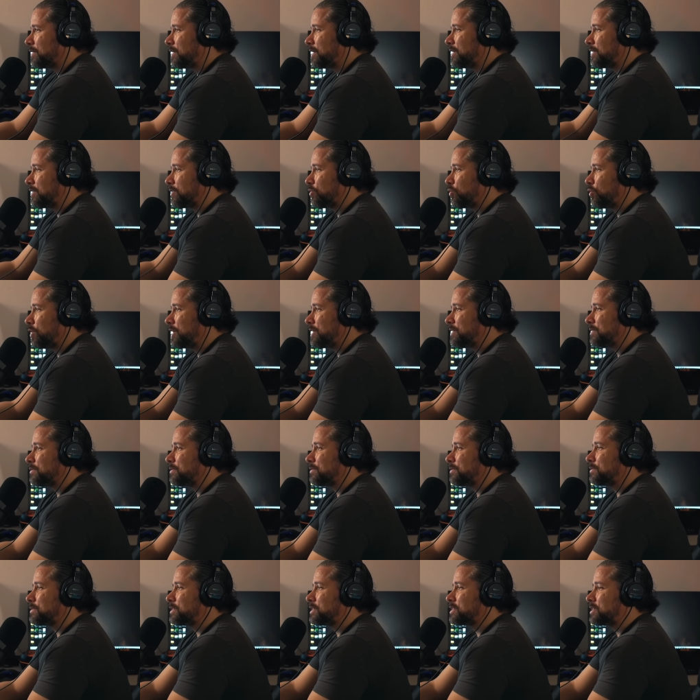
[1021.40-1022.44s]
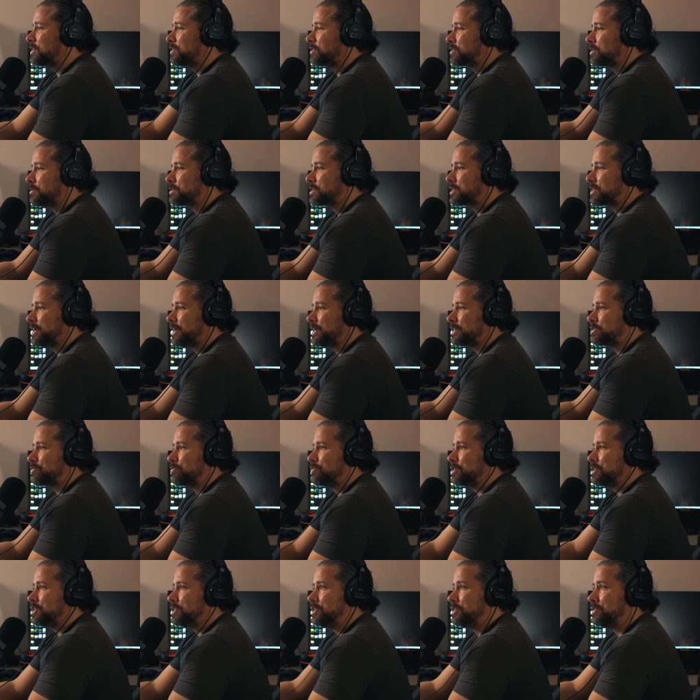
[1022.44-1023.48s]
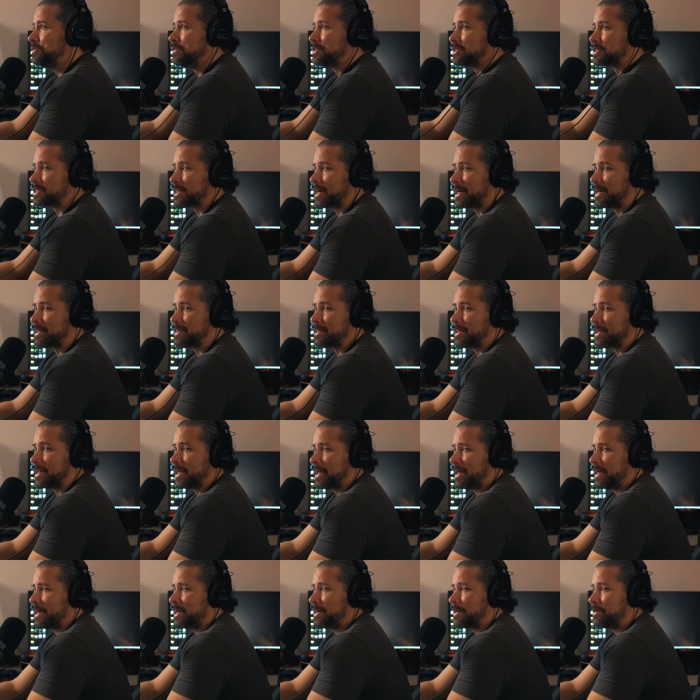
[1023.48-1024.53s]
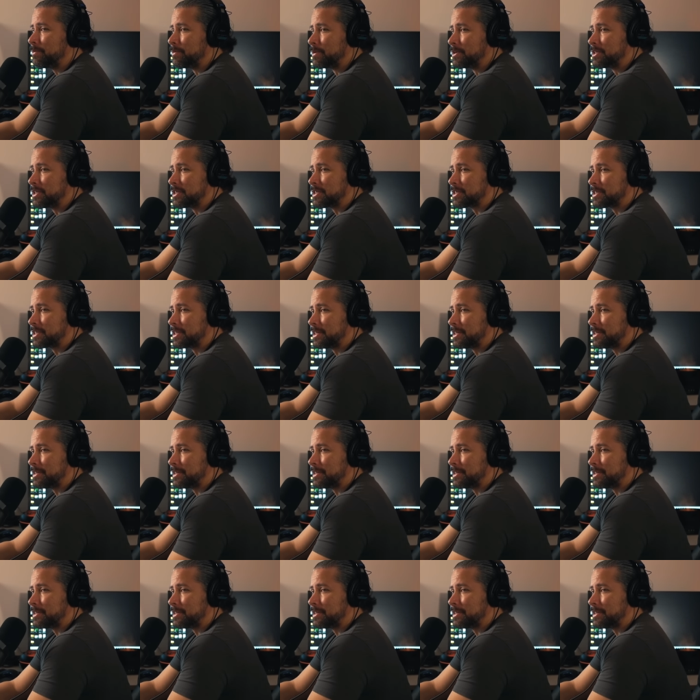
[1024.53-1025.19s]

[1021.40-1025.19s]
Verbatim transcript: under what circumstance would you decide that, hey, we're just,